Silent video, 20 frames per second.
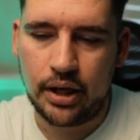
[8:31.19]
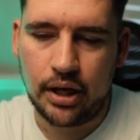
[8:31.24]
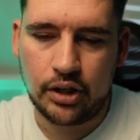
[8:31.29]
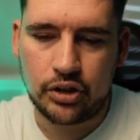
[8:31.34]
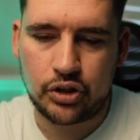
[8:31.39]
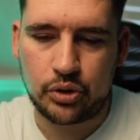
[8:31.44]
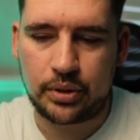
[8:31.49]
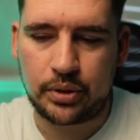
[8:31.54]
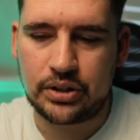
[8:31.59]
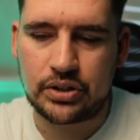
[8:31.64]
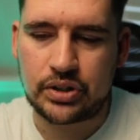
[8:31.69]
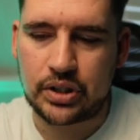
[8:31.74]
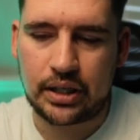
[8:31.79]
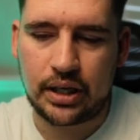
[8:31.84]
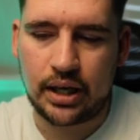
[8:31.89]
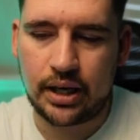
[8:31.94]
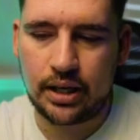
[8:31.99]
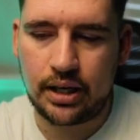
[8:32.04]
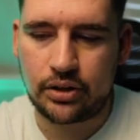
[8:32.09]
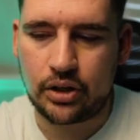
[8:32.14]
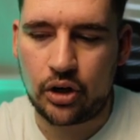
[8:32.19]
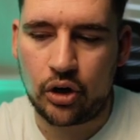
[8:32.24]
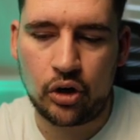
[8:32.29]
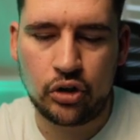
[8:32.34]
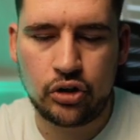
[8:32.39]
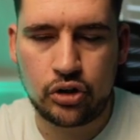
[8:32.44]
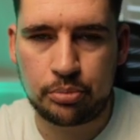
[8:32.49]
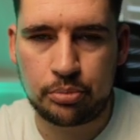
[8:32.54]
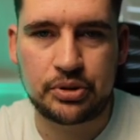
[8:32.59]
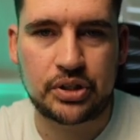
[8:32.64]
So we can see here that
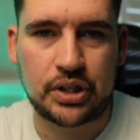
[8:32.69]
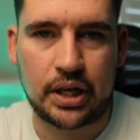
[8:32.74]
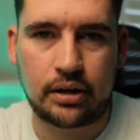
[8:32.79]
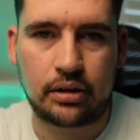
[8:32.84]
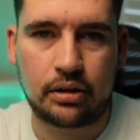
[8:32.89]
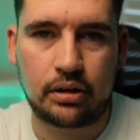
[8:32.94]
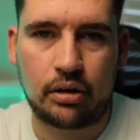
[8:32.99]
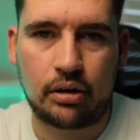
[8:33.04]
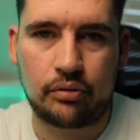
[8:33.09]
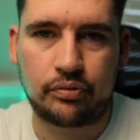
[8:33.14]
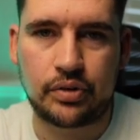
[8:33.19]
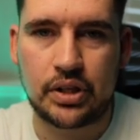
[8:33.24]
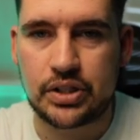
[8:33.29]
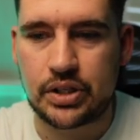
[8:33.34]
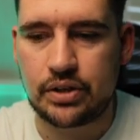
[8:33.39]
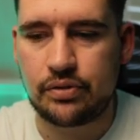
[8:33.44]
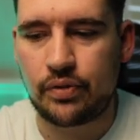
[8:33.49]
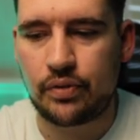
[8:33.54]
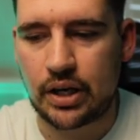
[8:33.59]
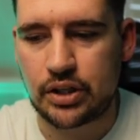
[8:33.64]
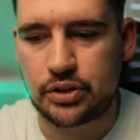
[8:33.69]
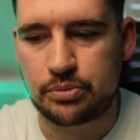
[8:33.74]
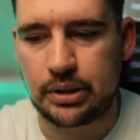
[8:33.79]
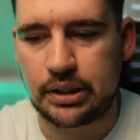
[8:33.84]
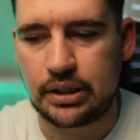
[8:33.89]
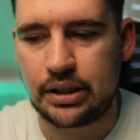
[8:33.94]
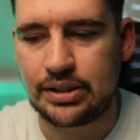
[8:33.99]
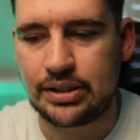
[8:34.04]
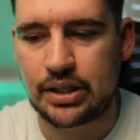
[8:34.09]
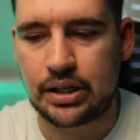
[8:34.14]
100% of this
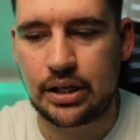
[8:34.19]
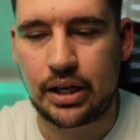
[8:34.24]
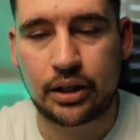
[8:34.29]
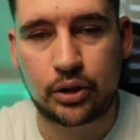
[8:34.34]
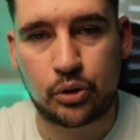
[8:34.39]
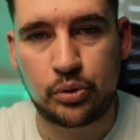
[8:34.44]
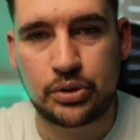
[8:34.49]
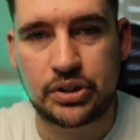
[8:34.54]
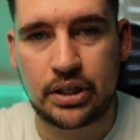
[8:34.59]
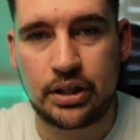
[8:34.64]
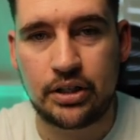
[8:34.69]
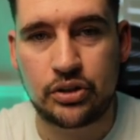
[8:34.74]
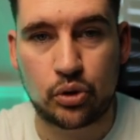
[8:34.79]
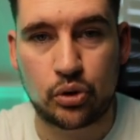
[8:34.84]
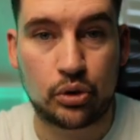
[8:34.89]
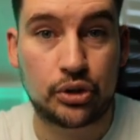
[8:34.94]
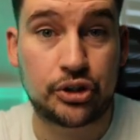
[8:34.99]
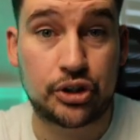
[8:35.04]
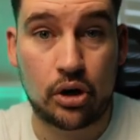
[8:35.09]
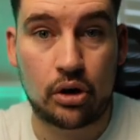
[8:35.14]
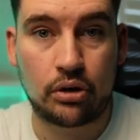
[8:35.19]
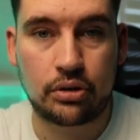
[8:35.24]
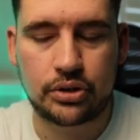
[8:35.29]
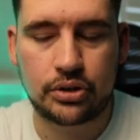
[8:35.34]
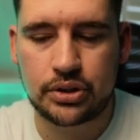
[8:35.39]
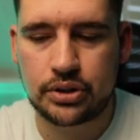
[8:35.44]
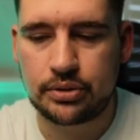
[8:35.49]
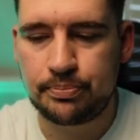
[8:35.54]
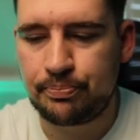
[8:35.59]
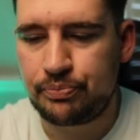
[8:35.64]
investment is in equities or stocks.